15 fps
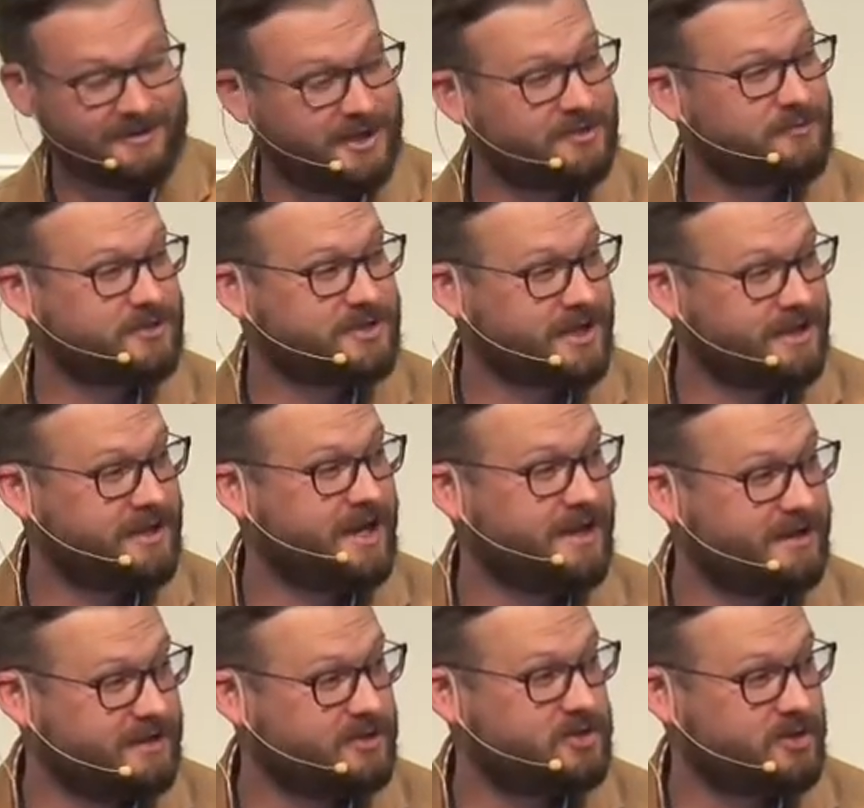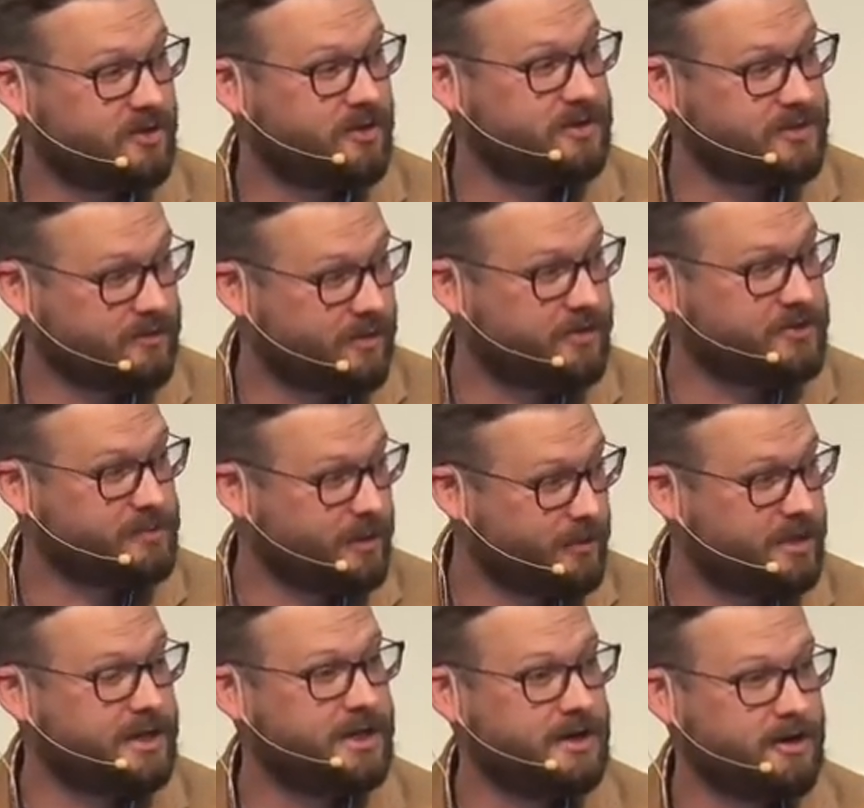Thanks for saying that in church so all these people
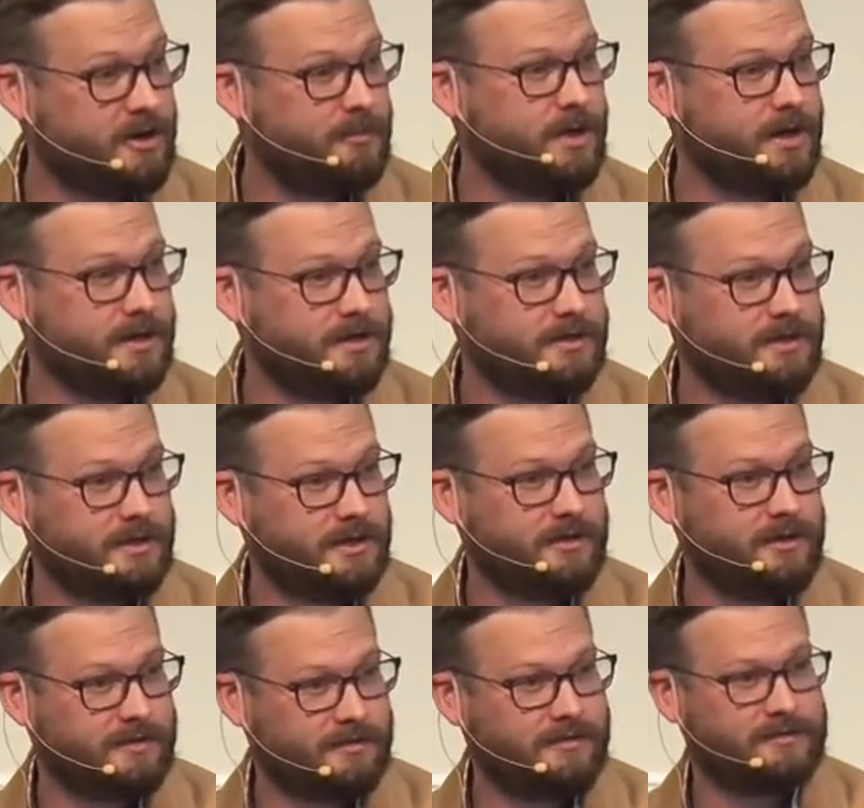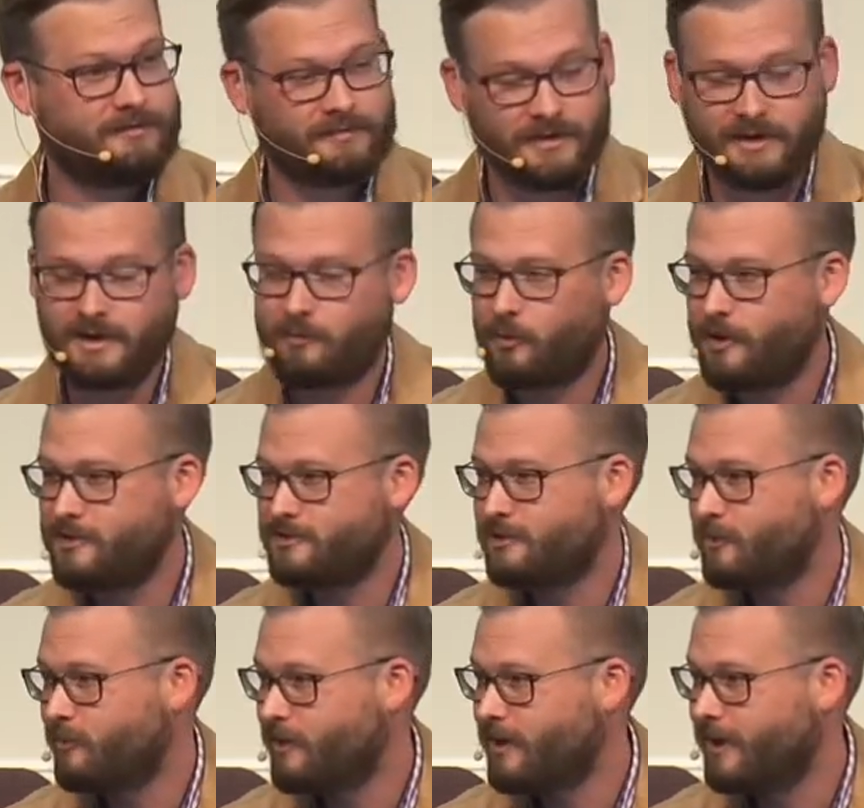can hear it, buddy. You know, they think I'm raising you
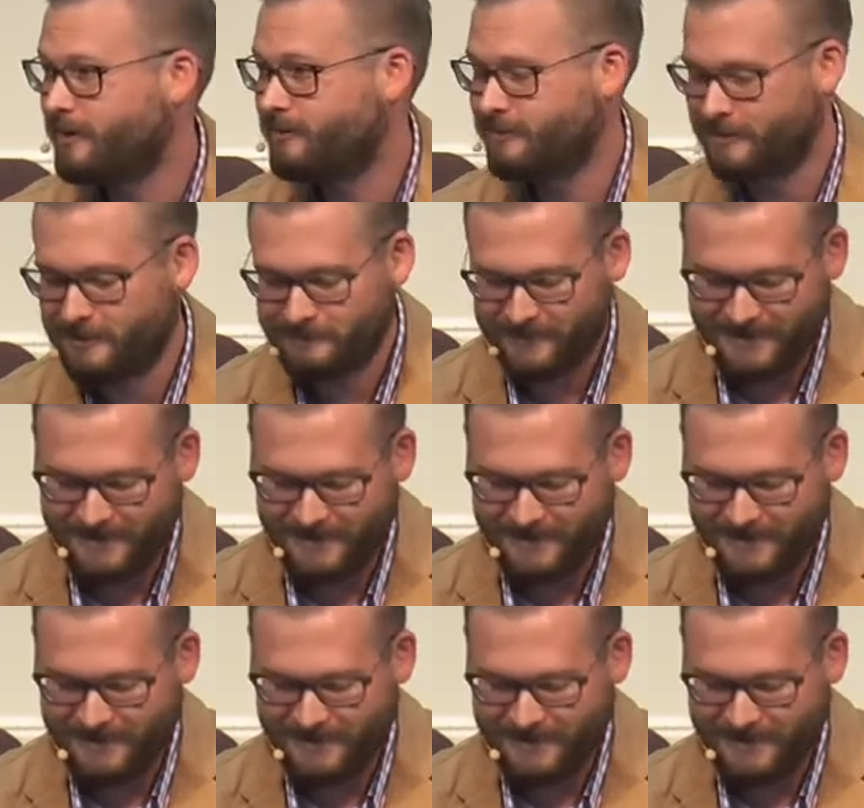right, you know.